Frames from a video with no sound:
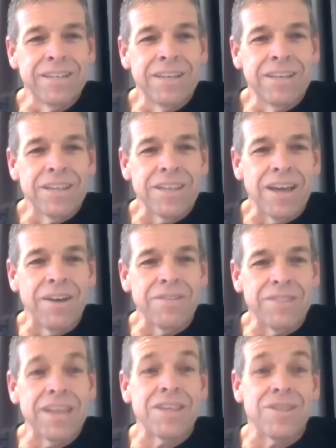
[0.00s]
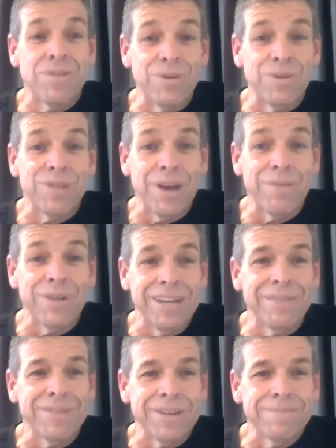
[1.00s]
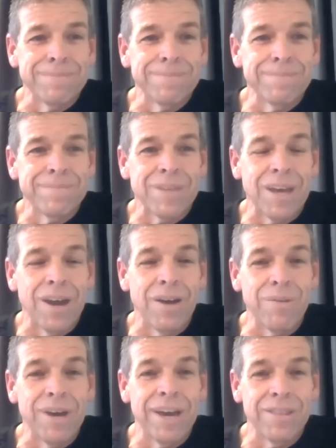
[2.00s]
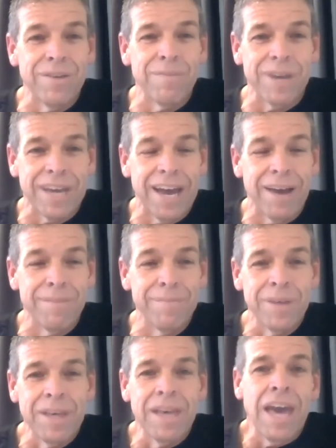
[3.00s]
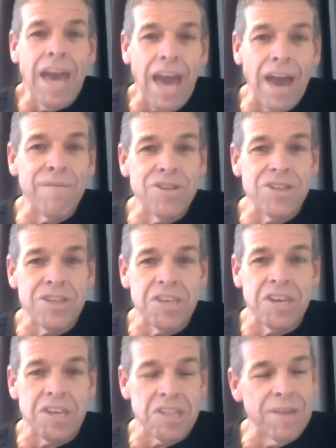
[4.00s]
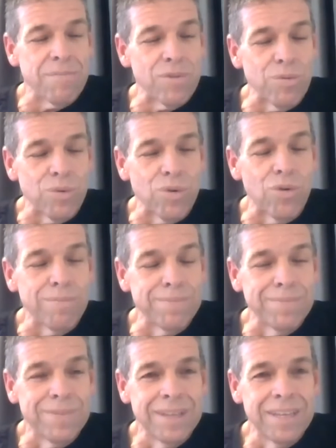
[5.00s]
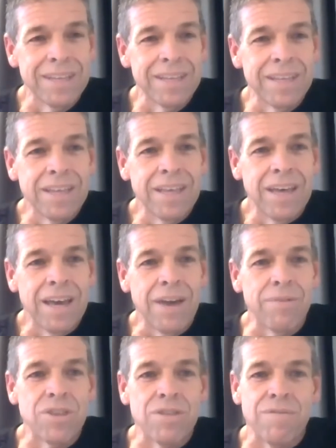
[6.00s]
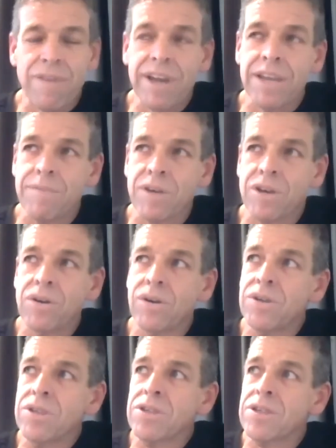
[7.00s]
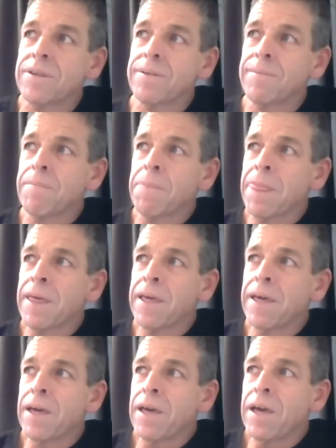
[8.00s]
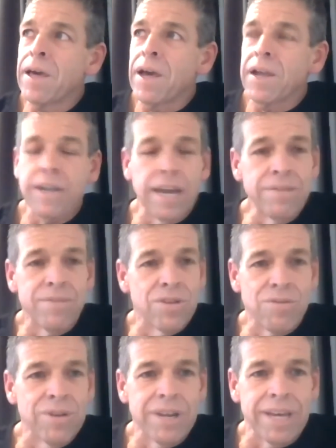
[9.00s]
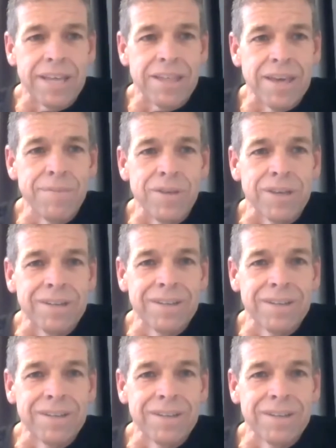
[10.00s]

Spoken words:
So that's the world that we live in. So where they've become average is an acceptable norm, which is funny because none of us really accept it.